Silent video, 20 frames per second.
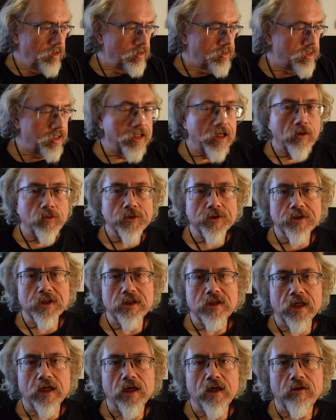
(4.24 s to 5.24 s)
Today was the
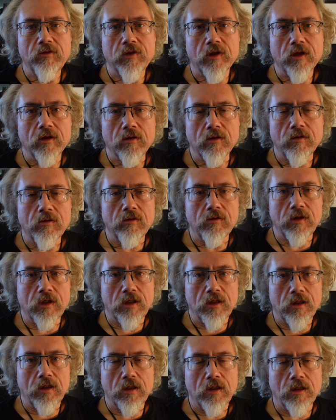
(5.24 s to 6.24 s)
day that
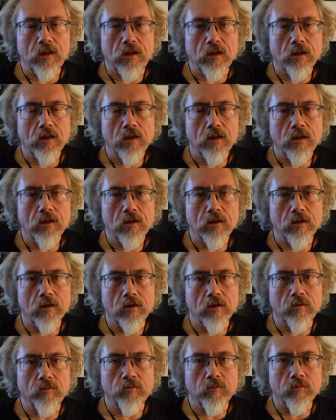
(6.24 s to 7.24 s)
the
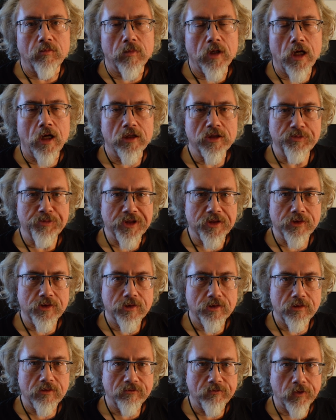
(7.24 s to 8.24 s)
um,
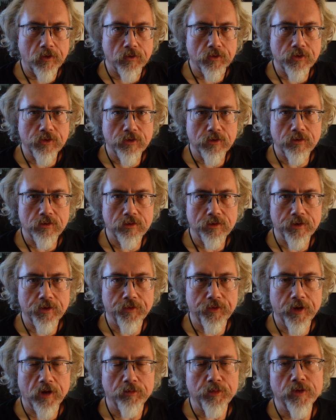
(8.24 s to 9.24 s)
hospice folks
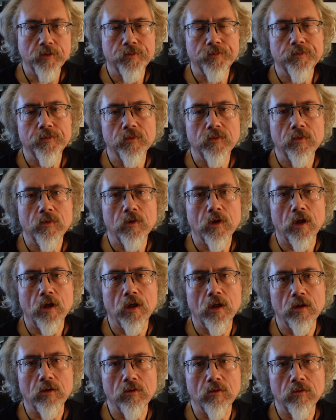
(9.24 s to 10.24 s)
showed up
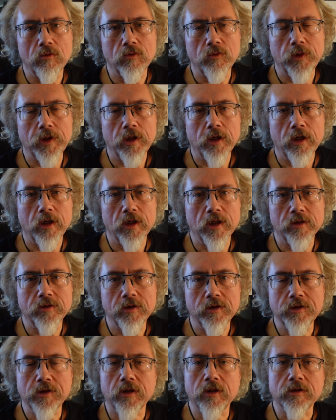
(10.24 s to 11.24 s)
and we had
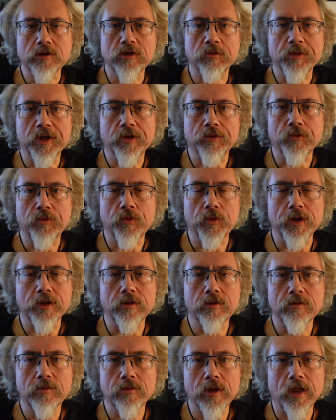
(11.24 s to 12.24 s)
the talks about what
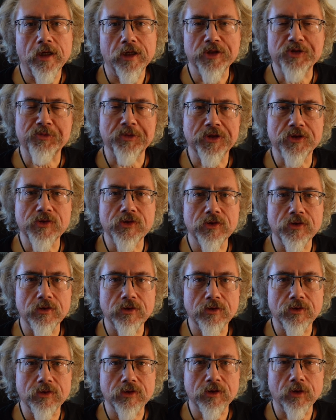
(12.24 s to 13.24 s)
hospice
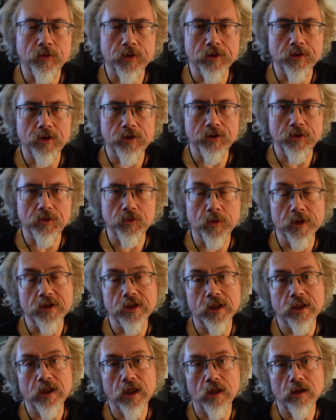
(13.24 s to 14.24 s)
is going to do, what
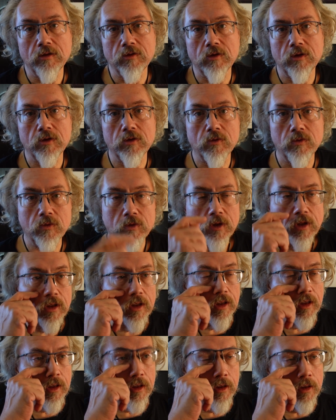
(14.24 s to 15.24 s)
they can do,
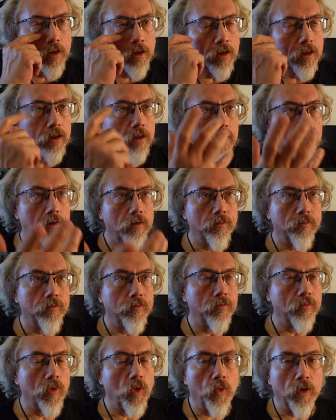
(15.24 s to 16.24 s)

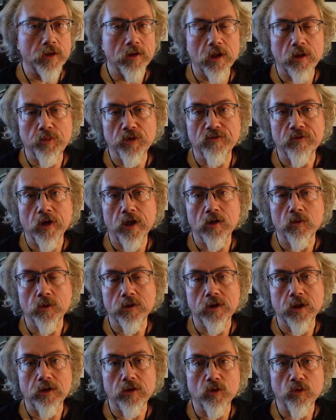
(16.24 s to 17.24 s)
um, what they provide, what
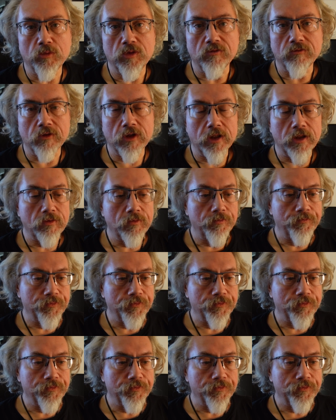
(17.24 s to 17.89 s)
they don't provide.